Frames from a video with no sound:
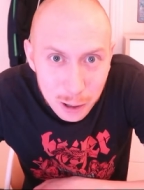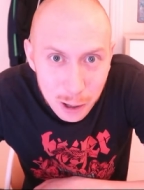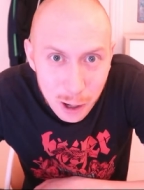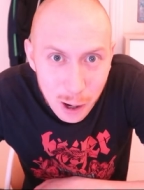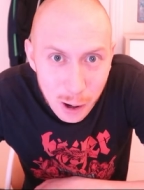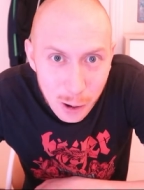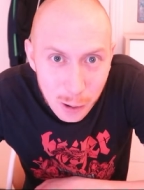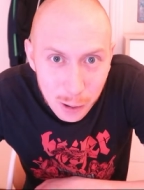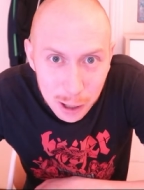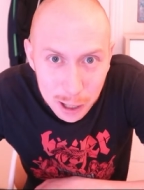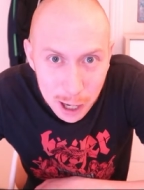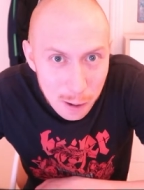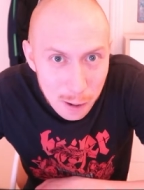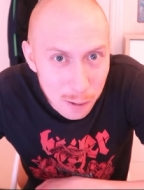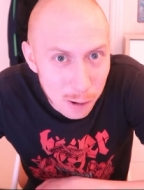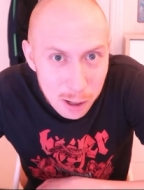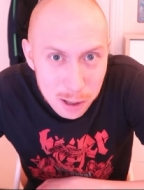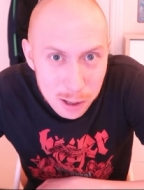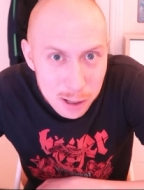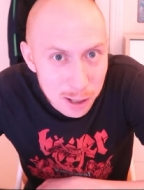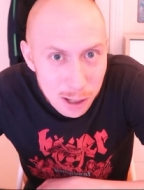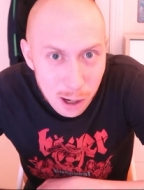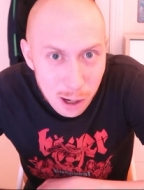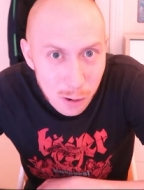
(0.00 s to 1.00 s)
you know, they
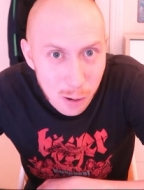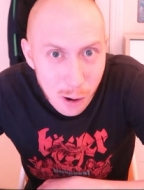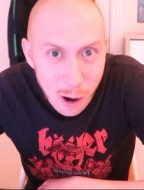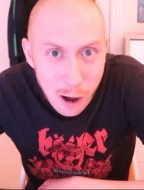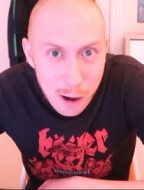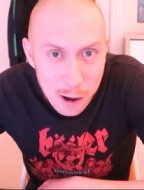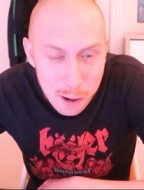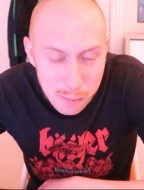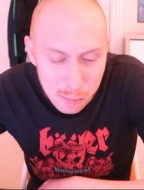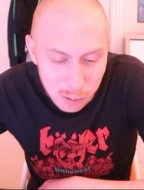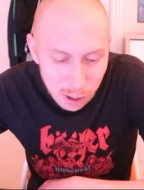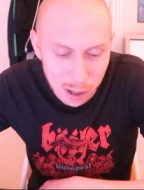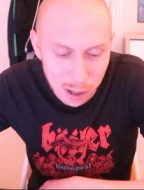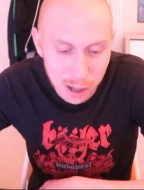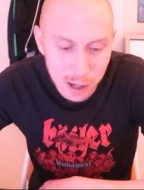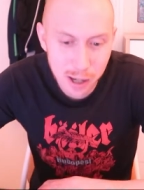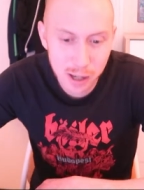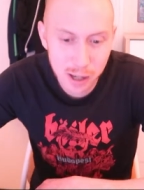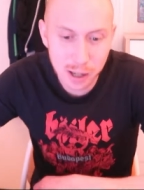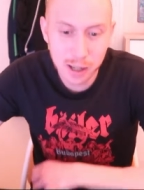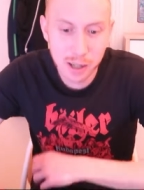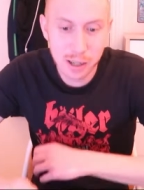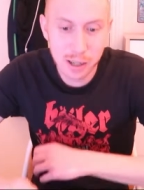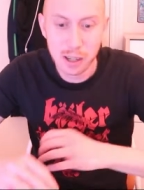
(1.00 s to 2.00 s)
were so horrible.
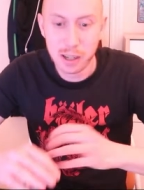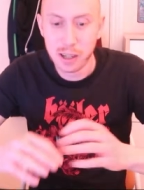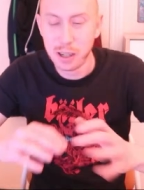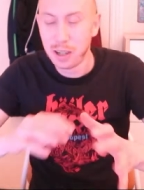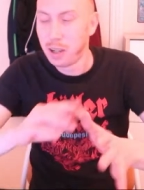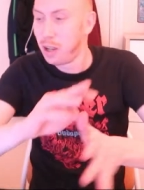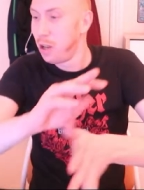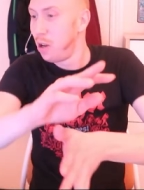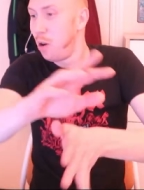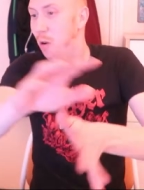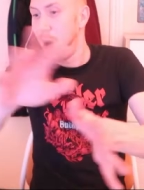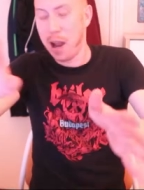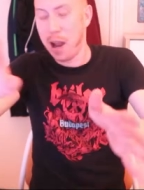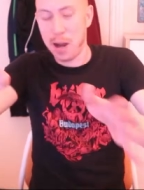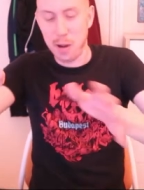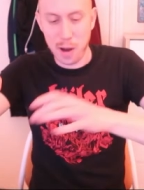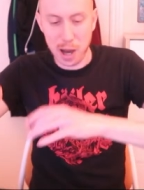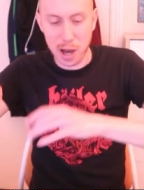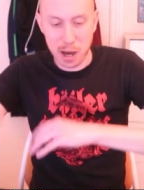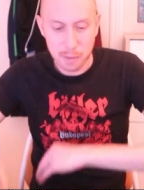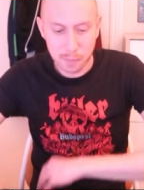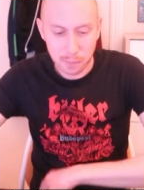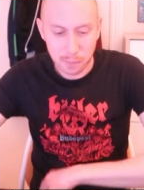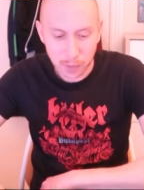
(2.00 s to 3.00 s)

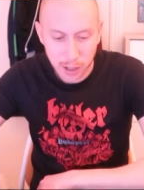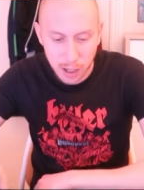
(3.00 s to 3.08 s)
But